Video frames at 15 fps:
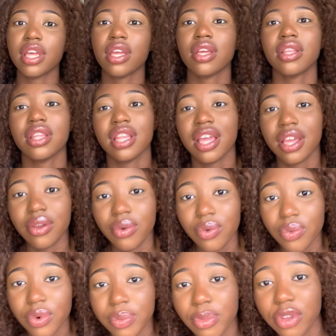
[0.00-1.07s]
now
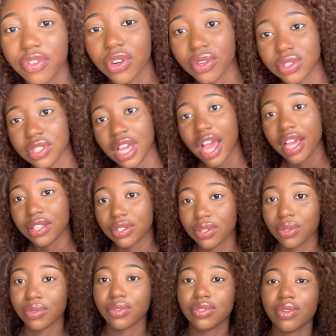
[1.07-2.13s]
we're moving on to high
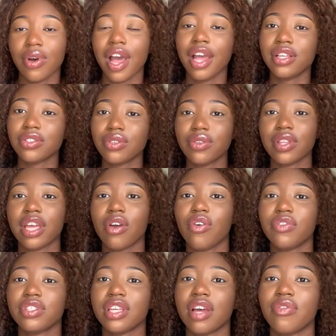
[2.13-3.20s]
school. So high school, like,
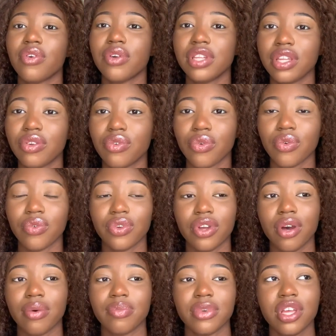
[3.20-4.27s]
obviously I've already grown
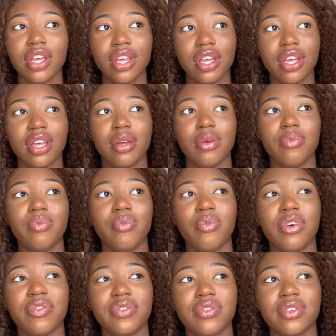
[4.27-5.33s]
up
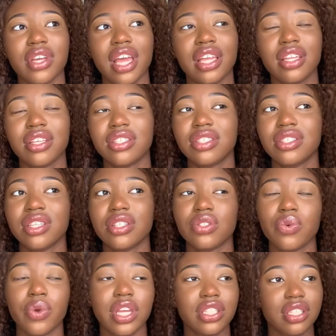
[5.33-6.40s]
with kind of
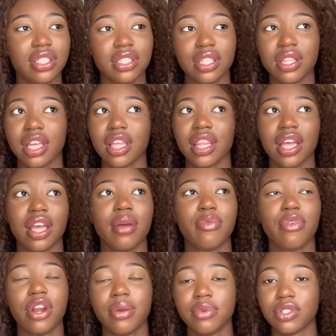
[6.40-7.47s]
situations and like in
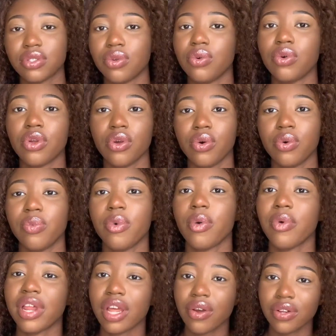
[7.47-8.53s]
primary school, cool. But when
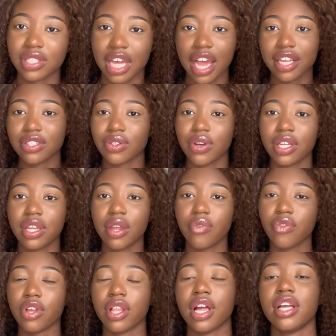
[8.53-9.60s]
I got to high school, I didn't
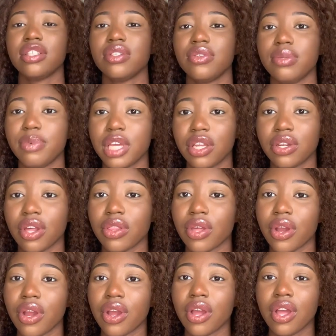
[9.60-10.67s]
realize it would be another